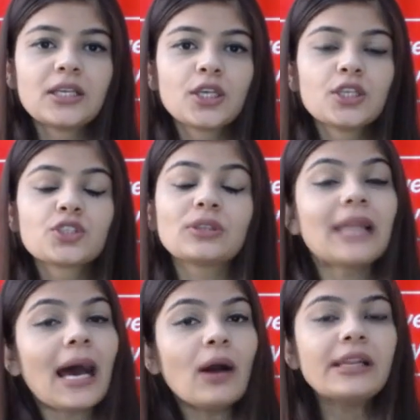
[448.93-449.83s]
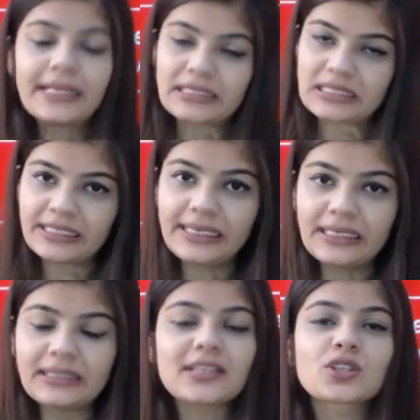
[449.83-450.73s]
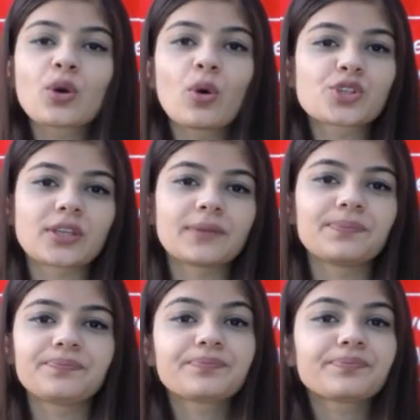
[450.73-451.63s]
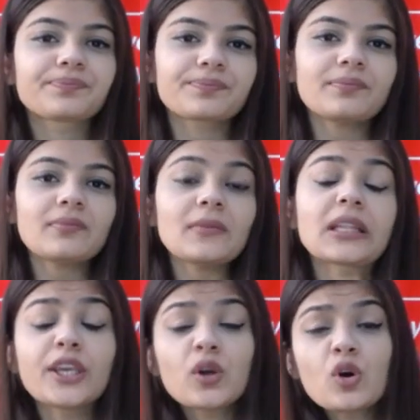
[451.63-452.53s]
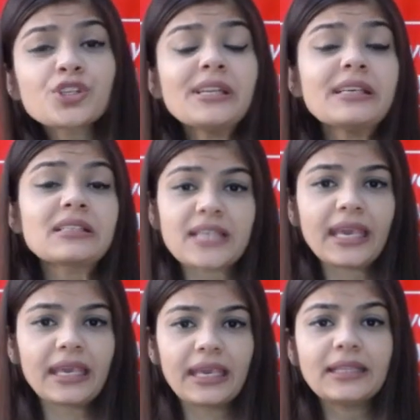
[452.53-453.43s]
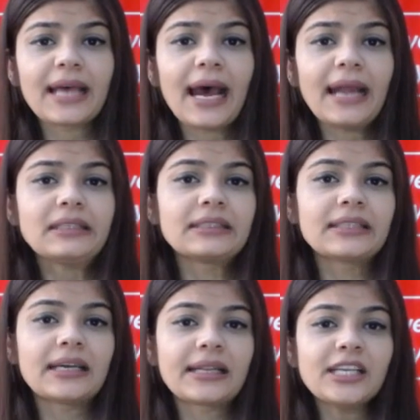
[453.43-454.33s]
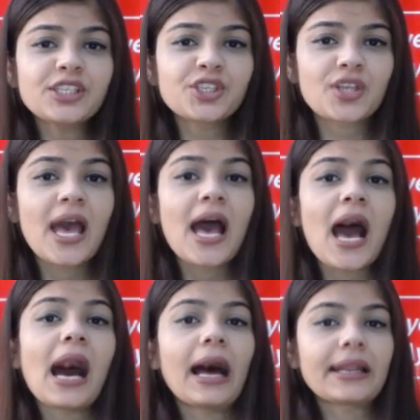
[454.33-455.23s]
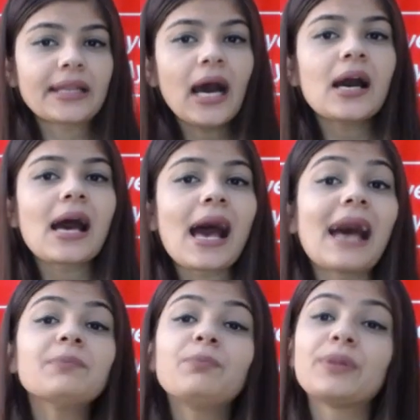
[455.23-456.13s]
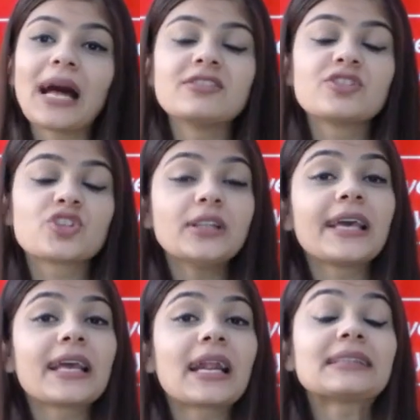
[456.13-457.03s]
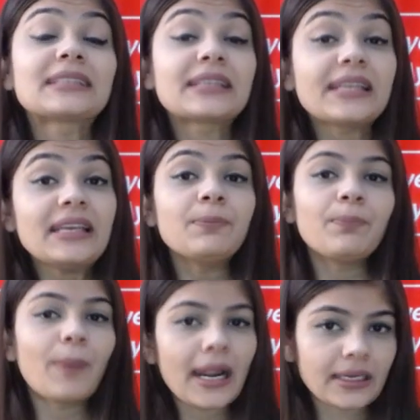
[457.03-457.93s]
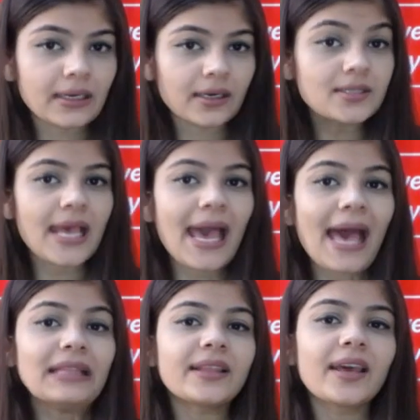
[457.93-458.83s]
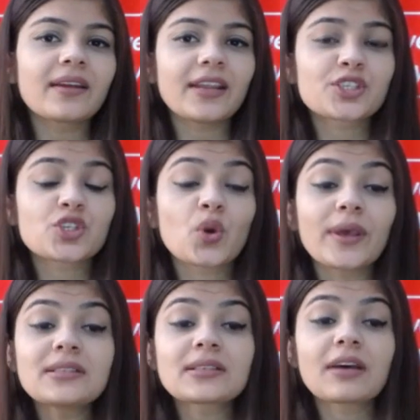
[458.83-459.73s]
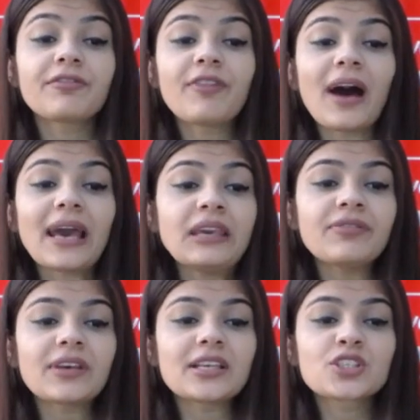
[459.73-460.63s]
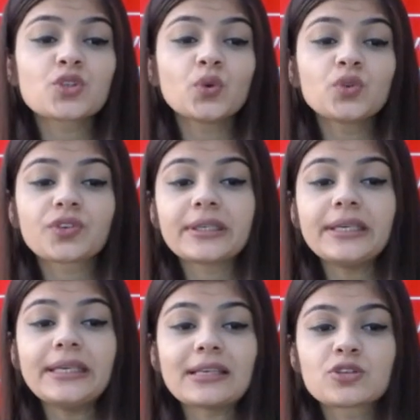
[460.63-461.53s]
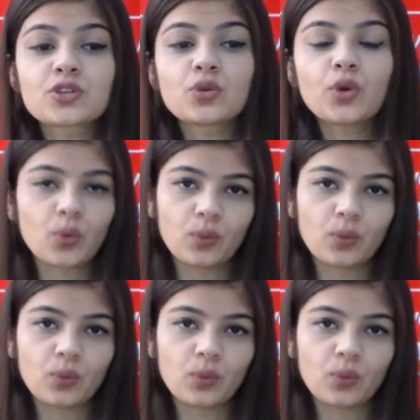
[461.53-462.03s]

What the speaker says: So now let's read this question. The question is saying that Danish, Anna and Pranjal, there are 3 partners and their ratio is 5:3:2.